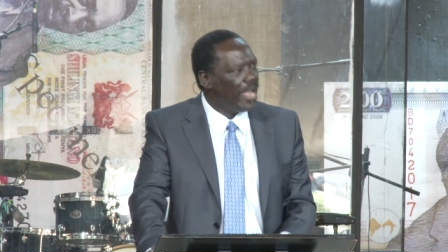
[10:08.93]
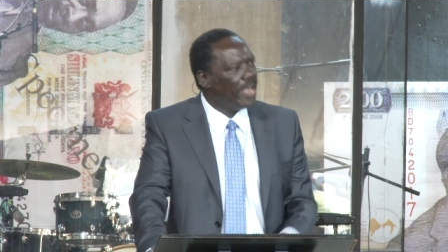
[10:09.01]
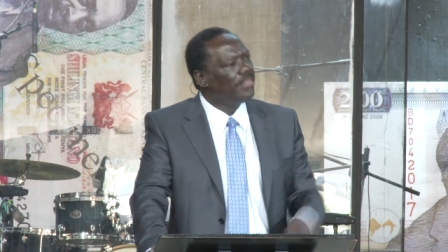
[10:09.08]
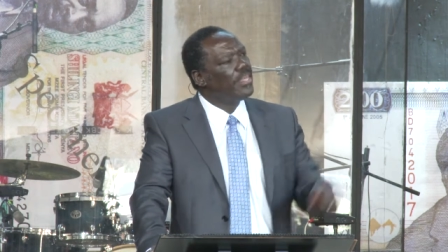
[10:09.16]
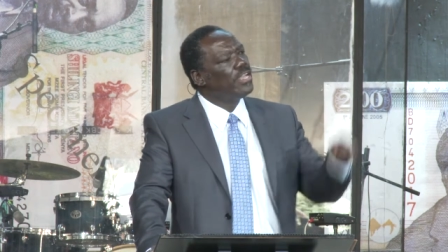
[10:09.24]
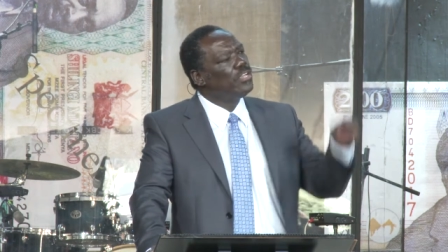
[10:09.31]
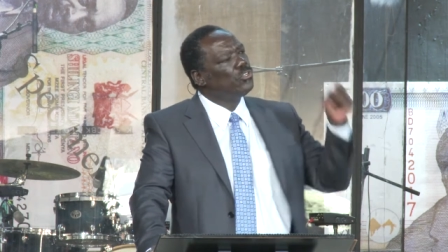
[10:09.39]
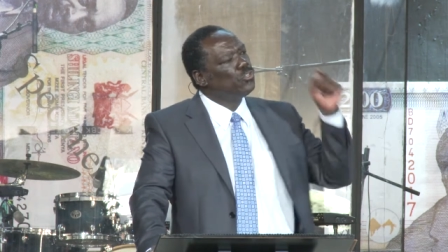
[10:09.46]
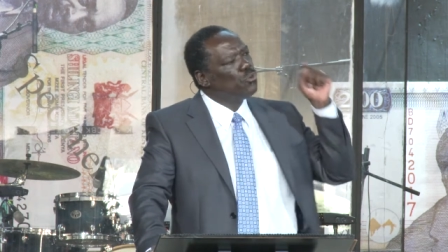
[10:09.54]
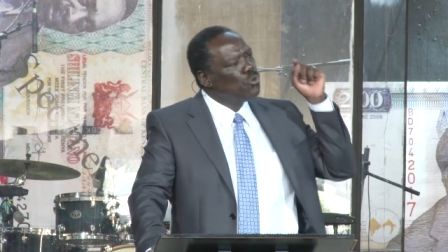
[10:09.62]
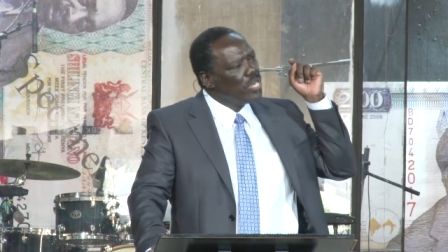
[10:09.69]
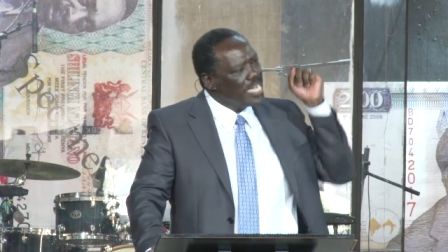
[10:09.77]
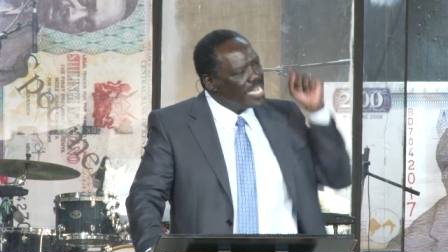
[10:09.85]
and they
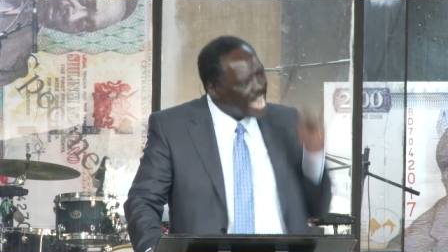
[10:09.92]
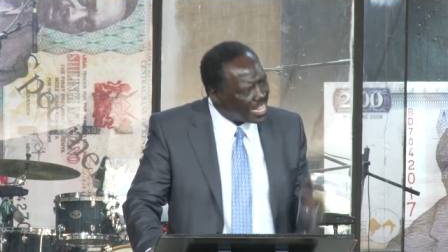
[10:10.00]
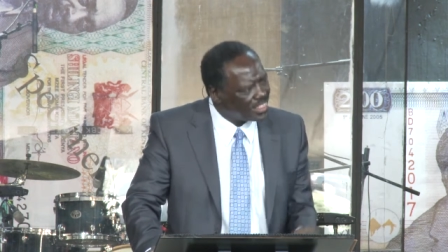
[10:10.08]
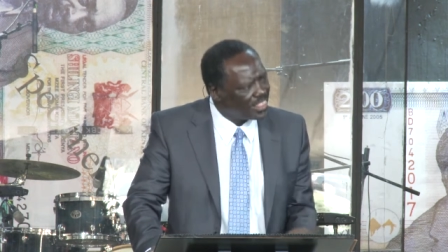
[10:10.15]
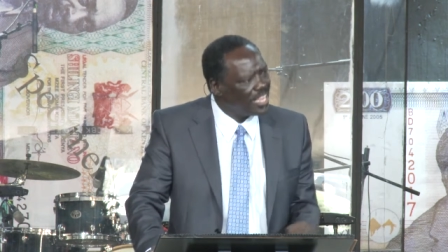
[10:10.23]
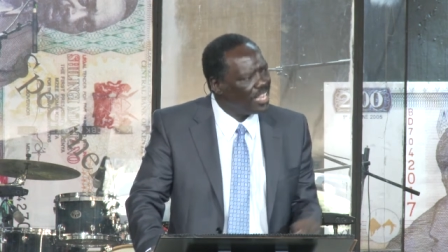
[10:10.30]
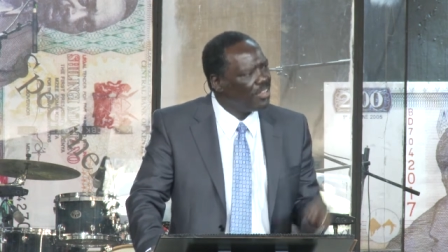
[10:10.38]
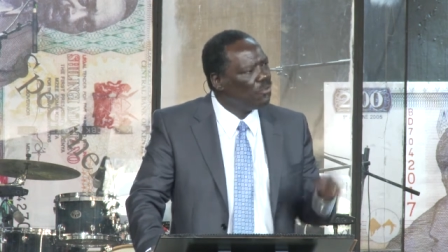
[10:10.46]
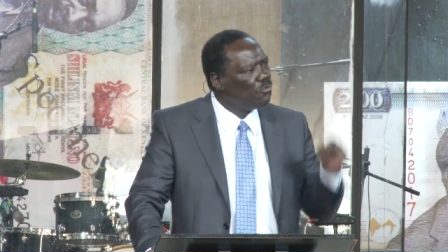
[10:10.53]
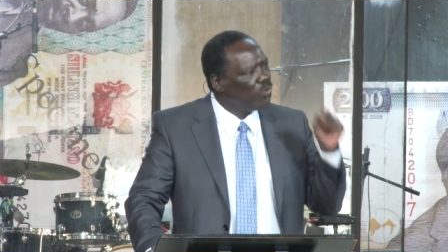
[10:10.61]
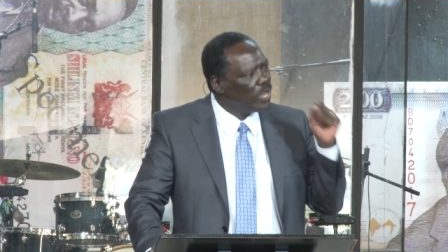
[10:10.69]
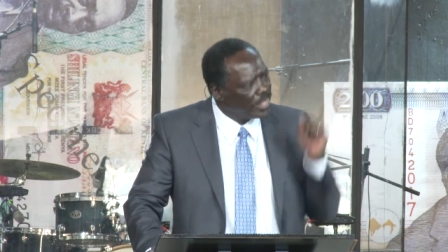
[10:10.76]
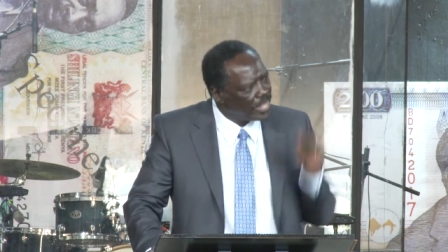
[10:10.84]
do nothing
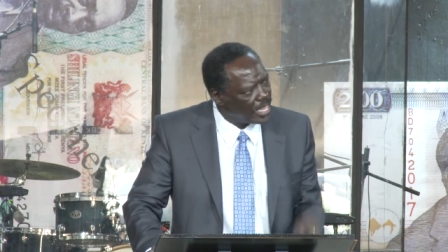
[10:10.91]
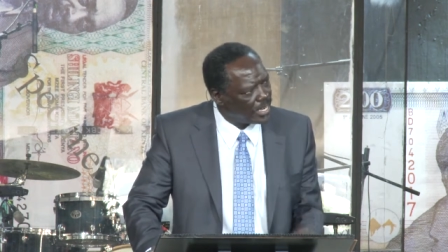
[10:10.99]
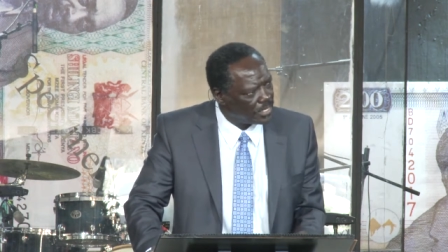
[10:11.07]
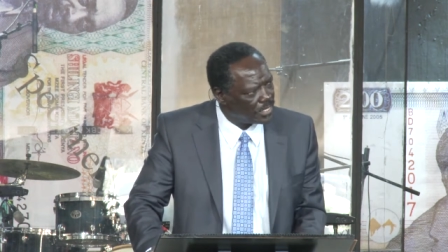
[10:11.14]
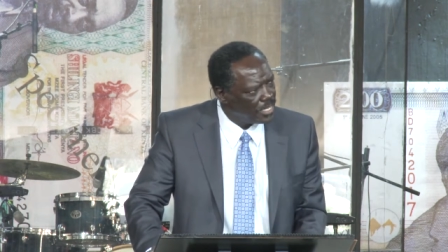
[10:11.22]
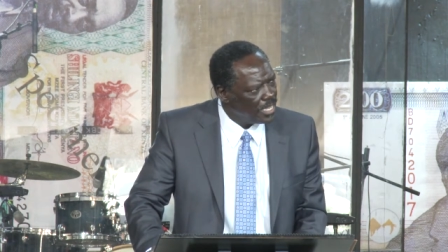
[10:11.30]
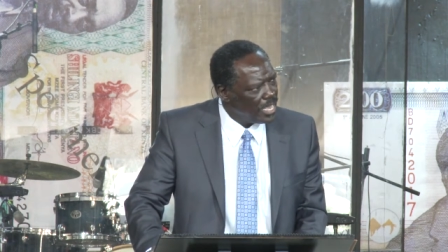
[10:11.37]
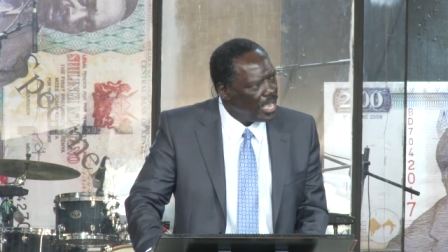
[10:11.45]
with it,